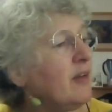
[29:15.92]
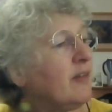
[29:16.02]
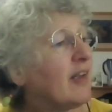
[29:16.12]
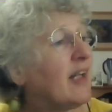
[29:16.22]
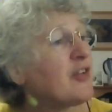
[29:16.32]

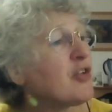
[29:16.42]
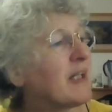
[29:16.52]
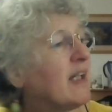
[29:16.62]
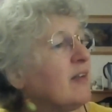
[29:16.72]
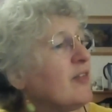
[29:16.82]
The letter
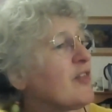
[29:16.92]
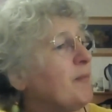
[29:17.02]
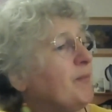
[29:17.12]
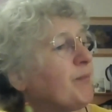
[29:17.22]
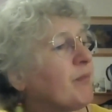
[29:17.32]
begins.
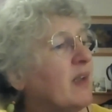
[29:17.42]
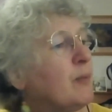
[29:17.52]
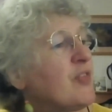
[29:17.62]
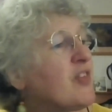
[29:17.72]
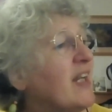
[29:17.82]
It
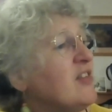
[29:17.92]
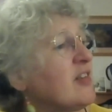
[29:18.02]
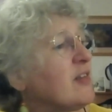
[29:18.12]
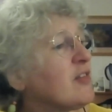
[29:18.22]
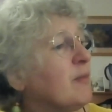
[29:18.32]
was
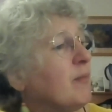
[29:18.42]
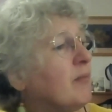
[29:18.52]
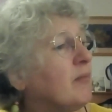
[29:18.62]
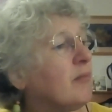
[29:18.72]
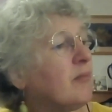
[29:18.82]
dated
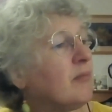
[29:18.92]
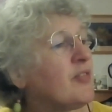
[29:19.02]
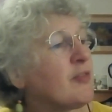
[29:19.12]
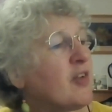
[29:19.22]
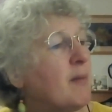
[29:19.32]

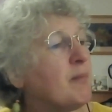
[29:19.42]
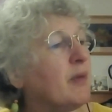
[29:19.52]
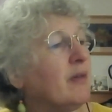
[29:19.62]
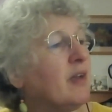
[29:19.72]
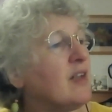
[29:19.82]

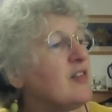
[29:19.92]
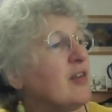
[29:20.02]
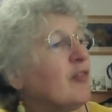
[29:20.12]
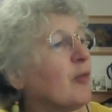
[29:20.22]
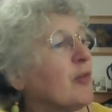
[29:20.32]
September
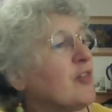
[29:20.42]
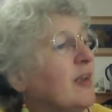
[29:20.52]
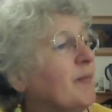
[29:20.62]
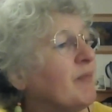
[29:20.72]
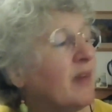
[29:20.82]

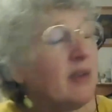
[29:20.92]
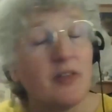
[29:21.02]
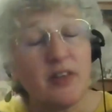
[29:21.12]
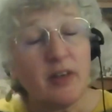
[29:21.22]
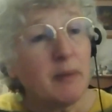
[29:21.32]
1940.
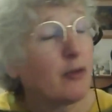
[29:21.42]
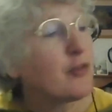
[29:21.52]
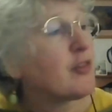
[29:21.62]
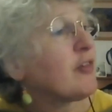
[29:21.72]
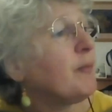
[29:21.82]
Dear
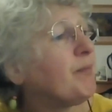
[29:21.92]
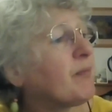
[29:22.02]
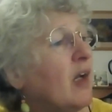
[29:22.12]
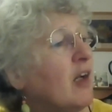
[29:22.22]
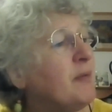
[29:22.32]
Mildred,
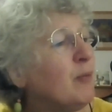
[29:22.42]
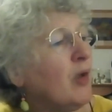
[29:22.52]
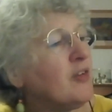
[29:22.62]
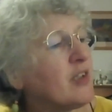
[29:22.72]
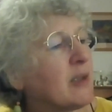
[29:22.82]
I've been
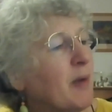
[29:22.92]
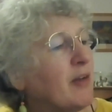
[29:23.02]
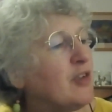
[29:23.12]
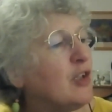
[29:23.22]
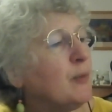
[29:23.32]
wondering
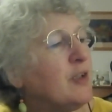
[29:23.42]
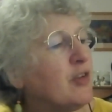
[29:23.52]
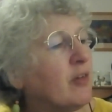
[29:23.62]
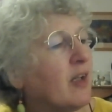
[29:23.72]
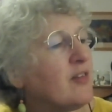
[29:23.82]
about you in
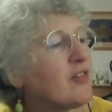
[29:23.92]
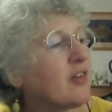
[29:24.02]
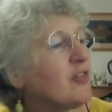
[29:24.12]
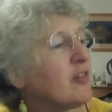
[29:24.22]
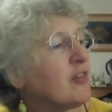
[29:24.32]
your nice
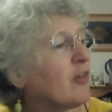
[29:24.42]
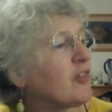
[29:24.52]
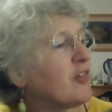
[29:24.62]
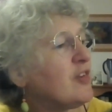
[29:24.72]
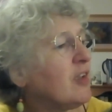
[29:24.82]
country
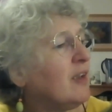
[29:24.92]
cottage.